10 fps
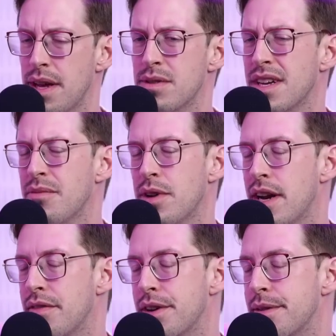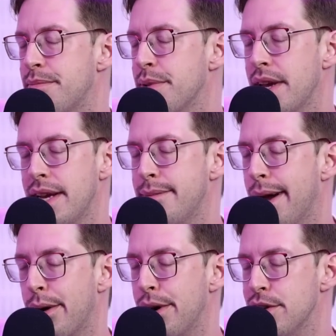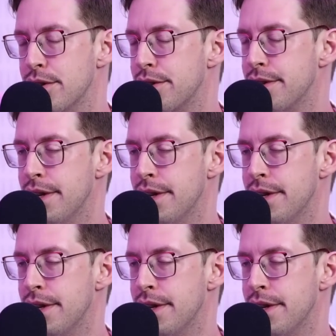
It was on whatever played Power Rangers.